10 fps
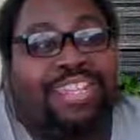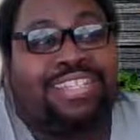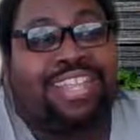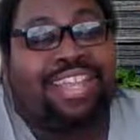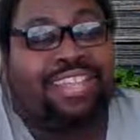
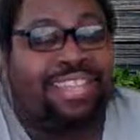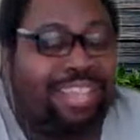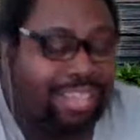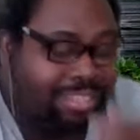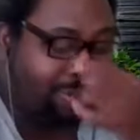not
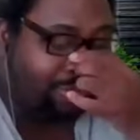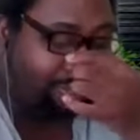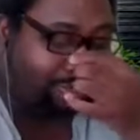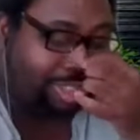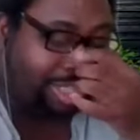throwing
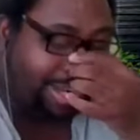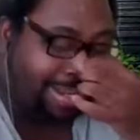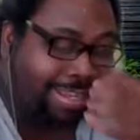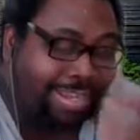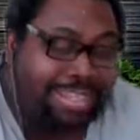no
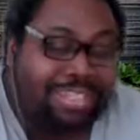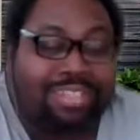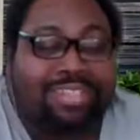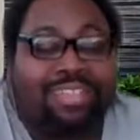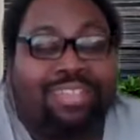shade or
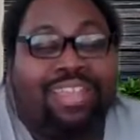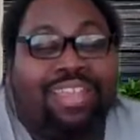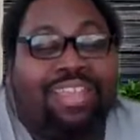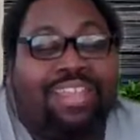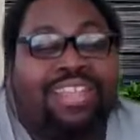anything.
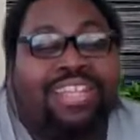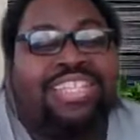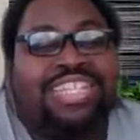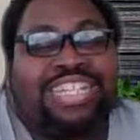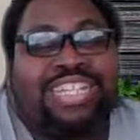
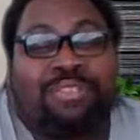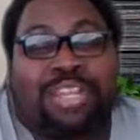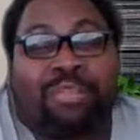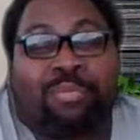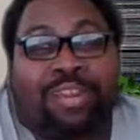And same thing with
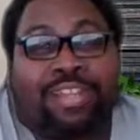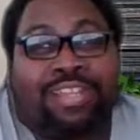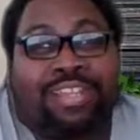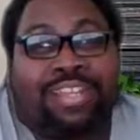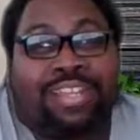Daniel
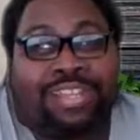Bryan. Like